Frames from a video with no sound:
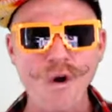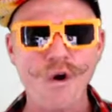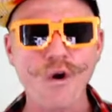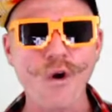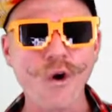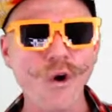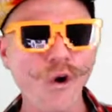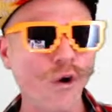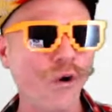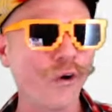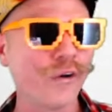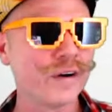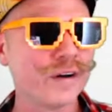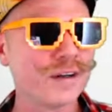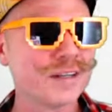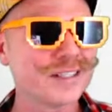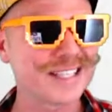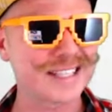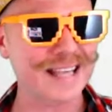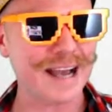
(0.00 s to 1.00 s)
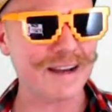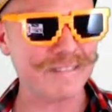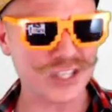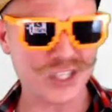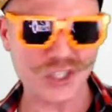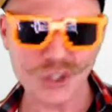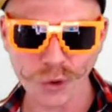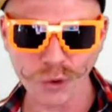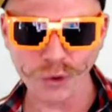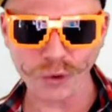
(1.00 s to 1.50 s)
Or does it have a
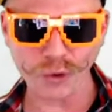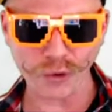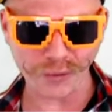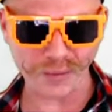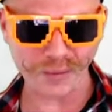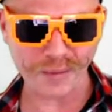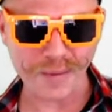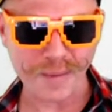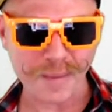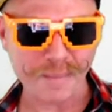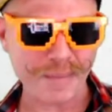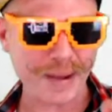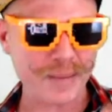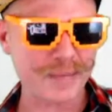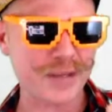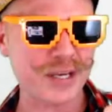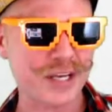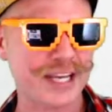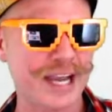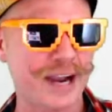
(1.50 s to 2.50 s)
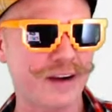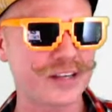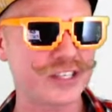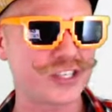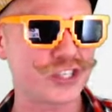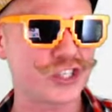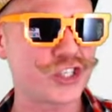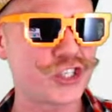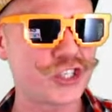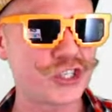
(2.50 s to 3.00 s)
sword? Maybe it carries a
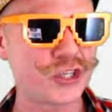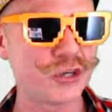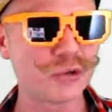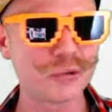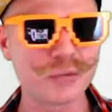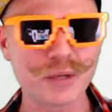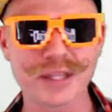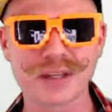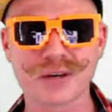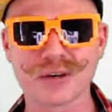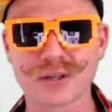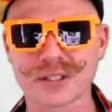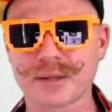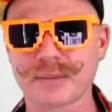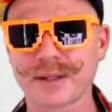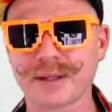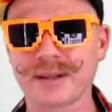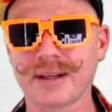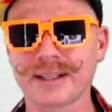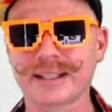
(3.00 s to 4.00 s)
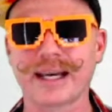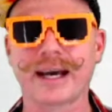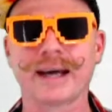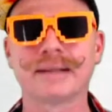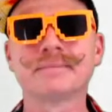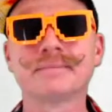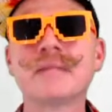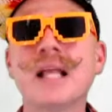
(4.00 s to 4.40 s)
shield with it or something like that.